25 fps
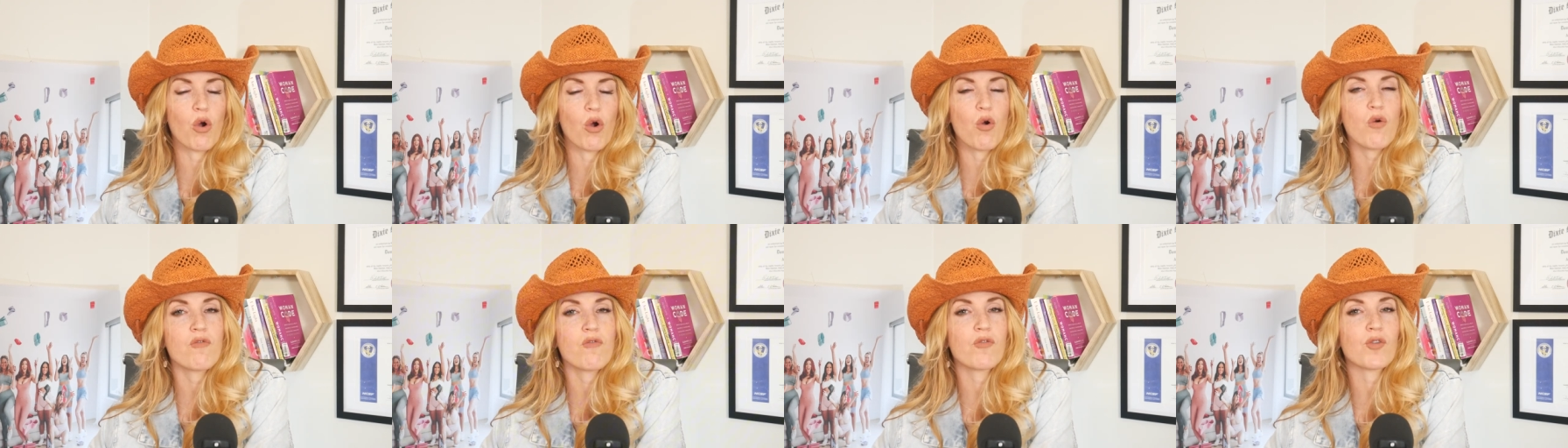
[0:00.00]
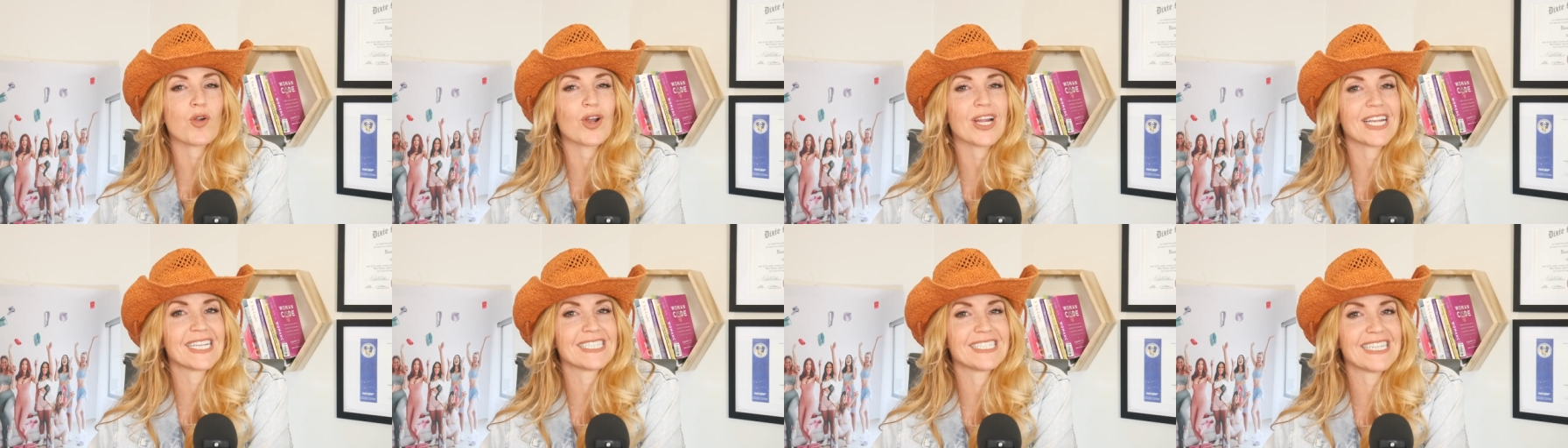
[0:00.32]

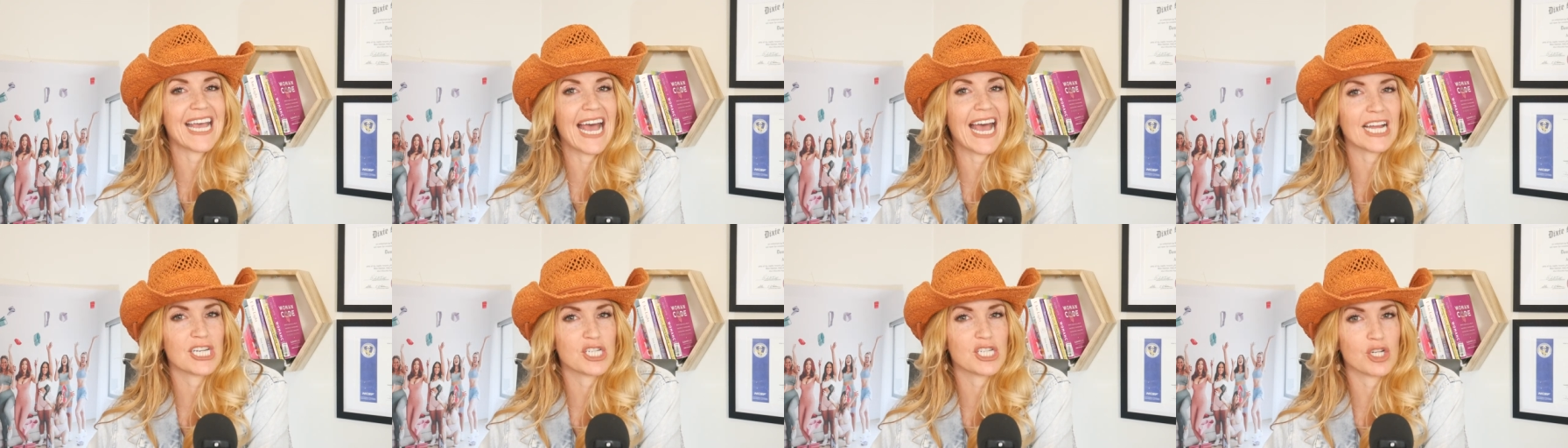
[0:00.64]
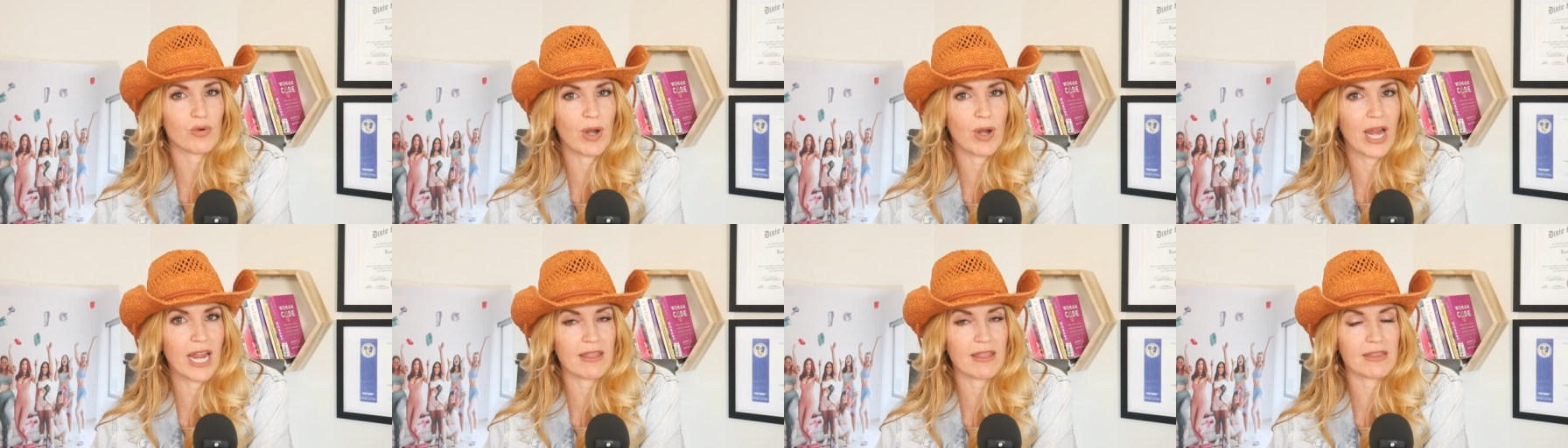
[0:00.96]
over
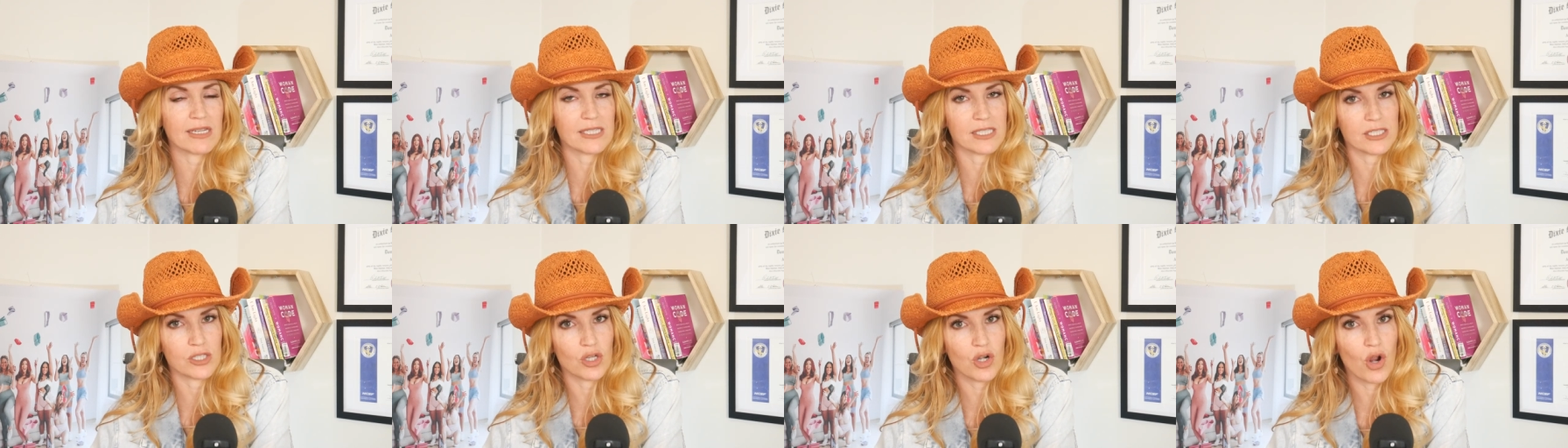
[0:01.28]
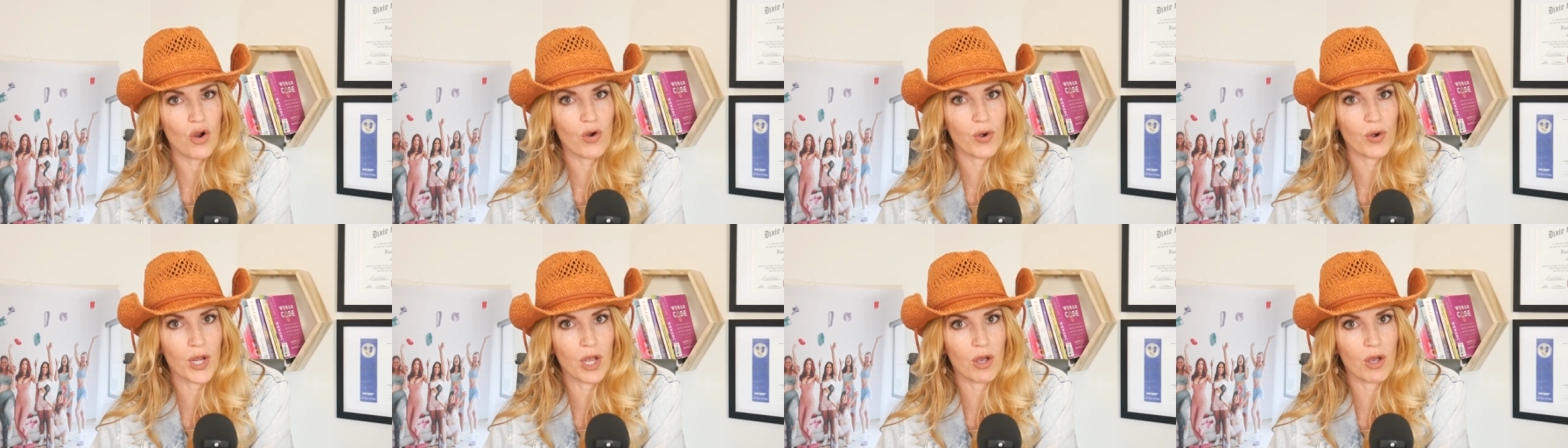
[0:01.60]
exaggerate the
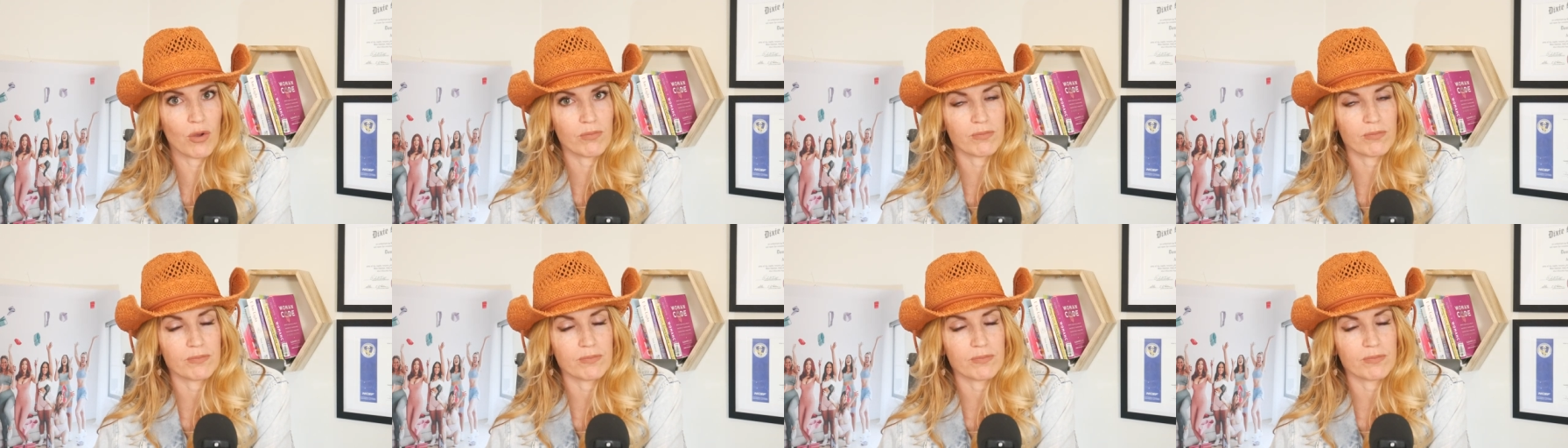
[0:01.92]
scenario?